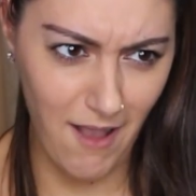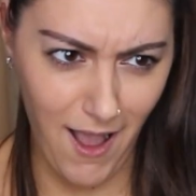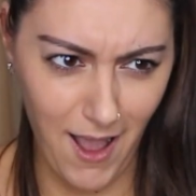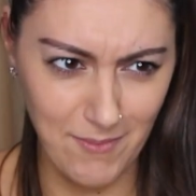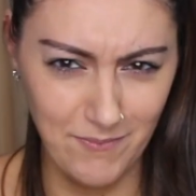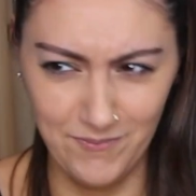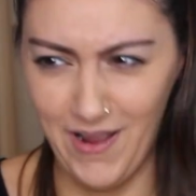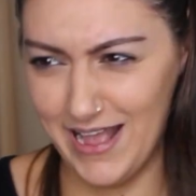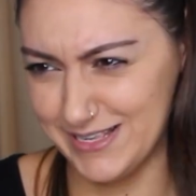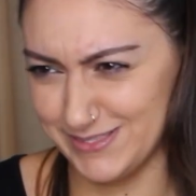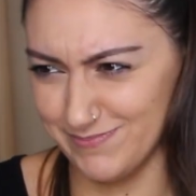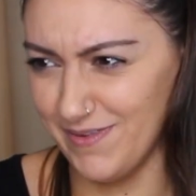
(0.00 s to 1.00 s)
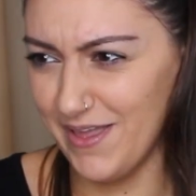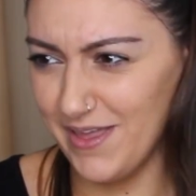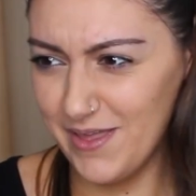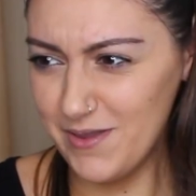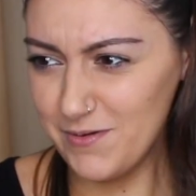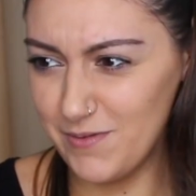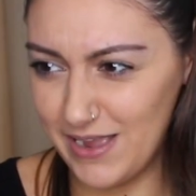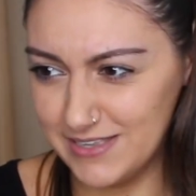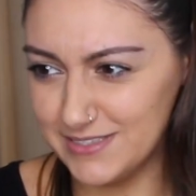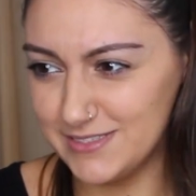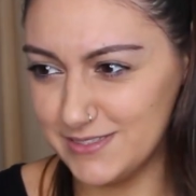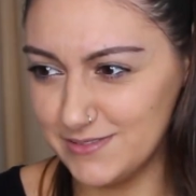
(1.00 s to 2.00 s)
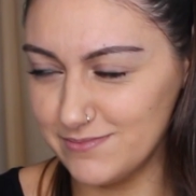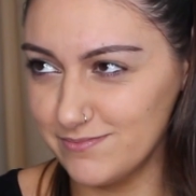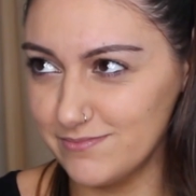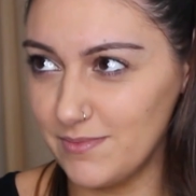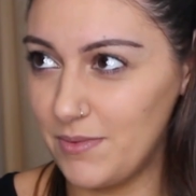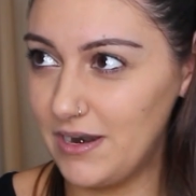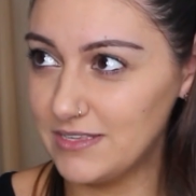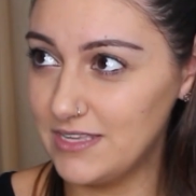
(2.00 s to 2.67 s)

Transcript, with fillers: mum? Where's, am